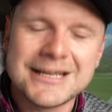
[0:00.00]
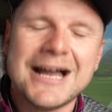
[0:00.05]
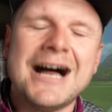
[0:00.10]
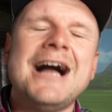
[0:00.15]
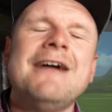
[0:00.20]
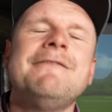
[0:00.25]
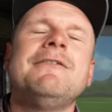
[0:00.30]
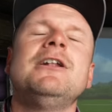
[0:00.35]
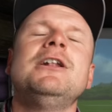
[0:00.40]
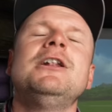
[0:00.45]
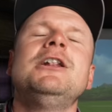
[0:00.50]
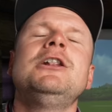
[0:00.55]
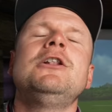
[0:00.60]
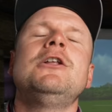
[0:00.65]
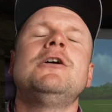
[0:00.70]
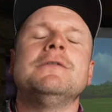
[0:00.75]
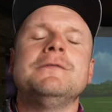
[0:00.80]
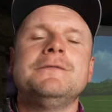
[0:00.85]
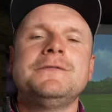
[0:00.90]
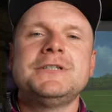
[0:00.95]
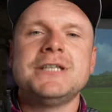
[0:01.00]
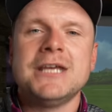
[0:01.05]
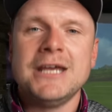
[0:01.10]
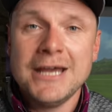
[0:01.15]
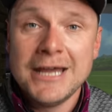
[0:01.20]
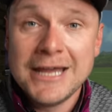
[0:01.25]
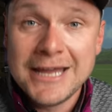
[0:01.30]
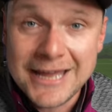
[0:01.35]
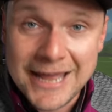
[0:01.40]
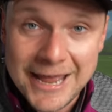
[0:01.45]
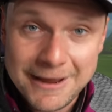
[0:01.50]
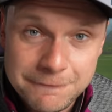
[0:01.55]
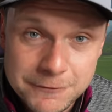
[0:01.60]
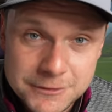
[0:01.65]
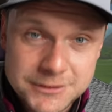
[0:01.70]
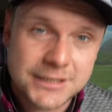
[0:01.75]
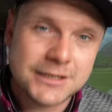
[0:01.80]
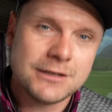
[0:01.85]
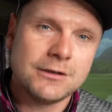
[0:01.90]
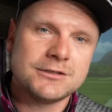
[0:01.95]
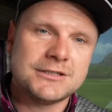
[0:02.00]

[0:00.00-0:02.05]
I've loved every single